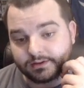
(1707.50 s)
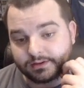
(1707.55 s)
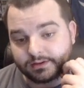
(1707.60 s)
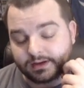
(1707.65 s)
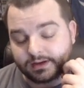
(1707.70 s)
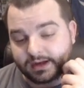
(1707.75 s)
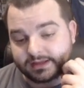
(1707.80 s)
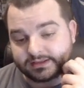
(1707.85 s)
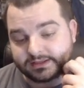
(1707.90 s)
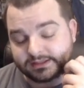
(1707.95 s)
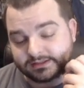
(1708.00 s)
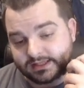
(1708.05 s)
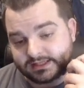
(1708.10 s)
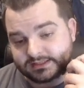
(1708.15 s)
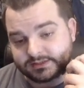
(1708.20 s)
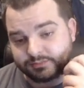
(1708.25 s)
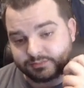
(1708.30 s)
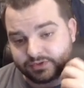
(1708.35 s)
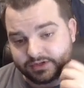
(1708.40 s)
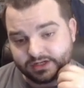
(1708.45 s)
I think that's a
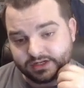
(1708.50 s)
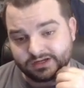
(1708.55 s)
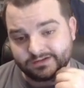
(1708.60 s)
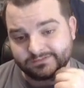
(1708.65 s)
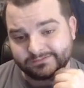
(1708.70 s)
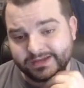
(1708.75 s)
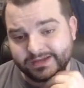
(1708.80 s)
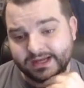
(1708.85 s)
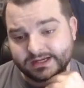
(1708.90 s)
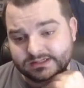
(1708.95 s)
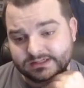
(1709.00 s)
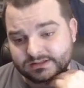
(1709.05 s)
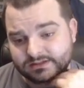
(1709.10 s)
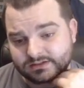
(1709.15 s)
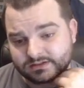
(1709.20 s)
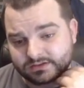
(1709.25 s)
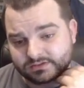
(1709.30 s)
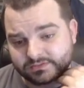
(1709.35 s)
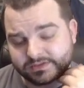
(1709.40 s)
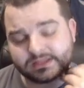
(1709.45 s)
pretty good effect.
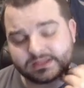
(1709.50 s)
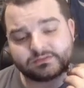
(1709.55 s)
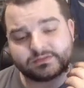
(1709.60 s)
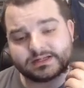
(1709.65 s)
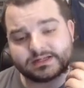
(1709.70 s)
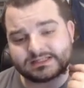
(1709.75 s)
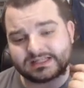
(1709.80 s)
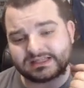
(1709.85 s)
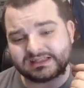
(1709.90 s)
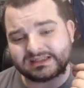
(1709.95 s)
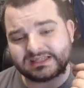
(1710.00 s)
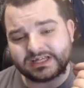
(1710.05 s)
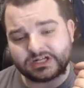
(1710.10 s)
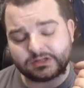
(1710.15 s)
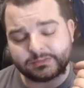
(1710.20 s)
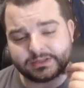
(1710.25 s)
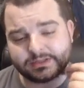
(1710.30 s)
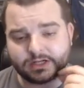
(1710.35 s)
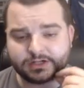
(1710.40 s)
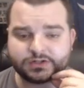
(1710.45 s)
3/3 is a little
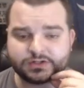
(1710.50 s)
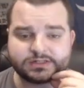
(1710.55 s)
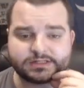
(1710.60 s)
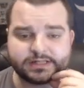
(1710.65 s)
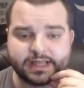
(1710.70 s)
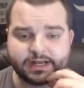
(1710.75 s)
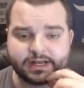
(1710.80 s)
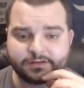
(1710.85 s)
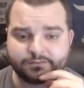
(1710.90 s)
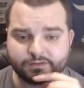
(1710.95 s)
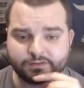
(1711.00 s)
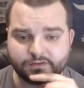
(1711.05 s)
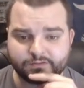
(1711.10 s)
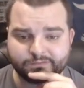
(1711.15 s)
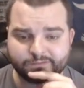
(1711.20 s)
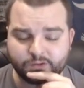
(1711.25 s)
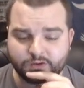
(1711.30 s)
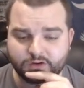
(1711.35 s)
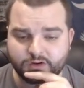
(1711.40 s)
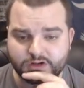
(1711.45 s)
bit understated for a
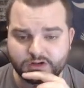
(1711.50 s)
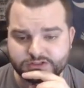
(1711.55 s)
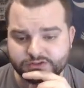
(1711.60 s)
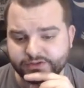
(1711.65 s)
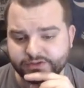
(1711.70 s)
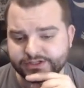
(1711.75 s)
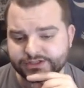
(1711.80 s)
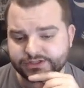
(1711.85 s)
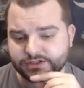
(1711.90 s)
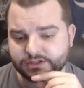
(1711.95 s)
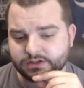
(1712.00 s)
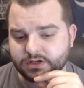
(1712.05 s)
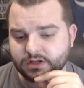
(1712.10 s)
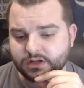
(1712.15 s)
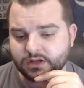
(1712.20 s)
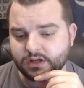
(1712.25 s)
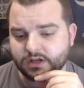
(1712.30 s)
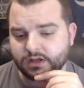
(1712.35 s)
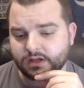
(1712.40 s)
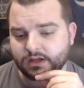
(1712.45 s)
4-cost creature.
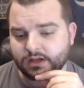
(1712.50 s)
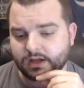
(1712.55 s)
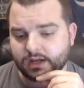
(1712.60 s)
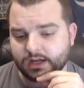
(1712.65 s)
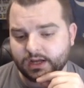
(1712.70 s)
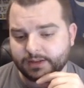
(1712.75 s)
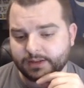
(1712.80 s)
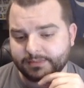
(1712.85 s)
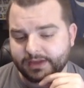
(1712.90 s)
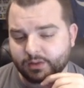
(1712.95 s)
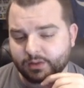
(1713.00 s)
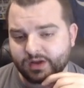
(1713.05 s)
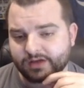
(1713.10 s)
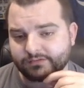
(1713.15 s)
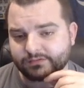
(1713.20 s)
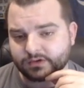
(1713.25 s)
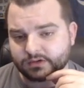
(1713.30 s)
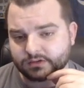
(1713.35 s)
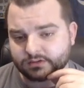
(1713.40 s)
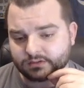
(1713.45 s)

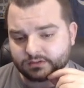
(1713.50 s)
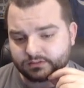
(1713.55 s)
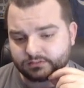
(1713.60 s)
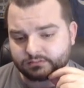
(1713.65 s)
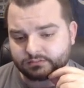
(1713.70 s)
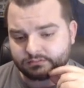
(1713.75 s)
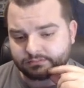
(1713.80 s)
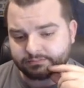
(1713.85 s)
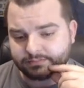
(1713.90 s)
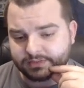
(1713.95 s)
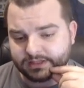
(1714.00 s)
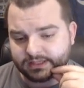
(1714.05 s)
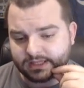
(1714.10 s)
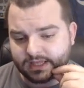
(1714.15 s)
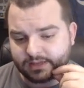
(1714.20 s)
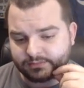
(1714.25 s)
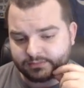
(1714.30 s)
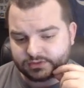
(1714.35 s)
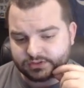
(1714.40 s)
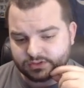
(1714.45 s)
However, being
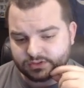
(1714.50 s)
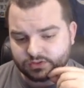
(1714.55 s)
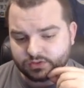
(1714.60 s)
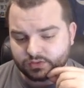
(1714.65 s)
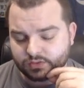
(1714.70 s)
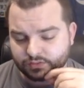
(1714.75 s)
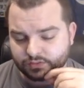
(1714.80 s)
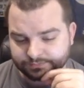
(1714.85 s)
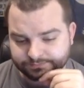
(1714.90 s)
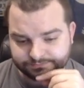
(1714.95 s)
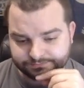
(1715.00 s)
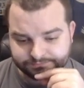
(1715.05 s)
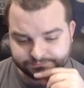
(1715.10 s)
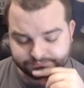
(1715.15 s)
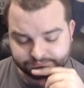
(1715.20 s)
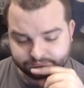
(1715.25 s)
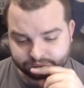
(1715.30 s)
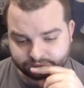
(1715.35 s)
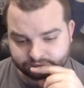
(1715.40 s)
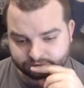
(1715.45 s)
able to
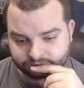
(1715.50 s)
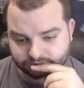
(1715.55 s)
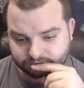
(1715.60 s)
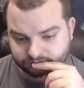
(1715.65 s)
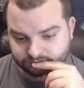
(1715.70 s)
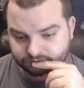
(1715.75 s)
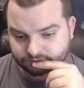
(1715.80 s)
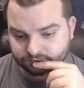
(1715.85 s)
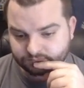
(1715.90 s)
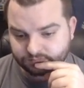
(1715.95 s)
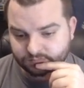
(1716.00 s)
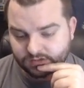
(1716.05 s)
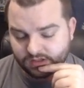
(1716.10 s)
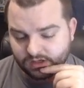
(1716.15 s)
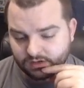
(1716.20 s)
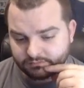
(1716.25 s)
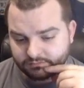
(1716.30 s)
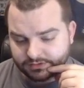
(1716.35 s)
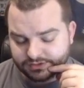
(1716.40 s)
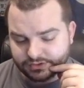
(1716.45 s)

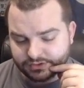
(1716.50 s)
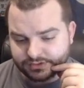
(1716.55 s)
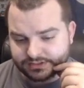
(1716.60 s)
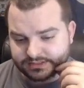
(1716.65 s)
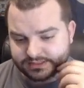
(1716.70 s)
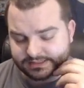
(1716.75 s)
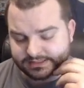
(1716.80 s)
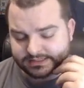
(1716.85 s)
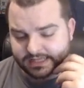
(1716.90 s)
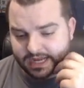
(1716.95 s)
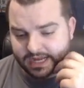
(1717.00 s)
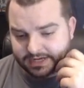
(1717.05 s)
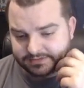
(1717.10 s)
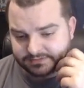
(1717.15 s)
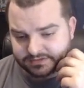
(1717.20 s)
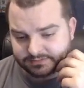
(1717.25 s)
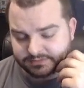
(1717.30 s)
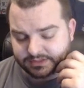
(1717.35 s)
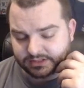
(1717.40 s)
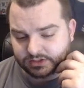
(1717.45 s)
reduce the attack of
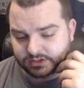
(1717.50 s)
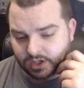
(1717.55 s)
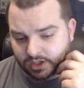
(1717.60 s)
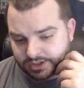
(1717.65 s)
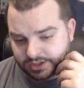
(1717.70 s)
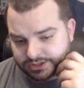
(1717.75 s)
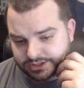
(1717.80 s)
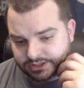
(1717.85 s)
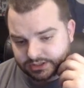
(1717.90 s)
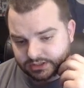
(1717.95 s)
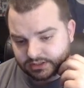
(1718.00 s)
something large,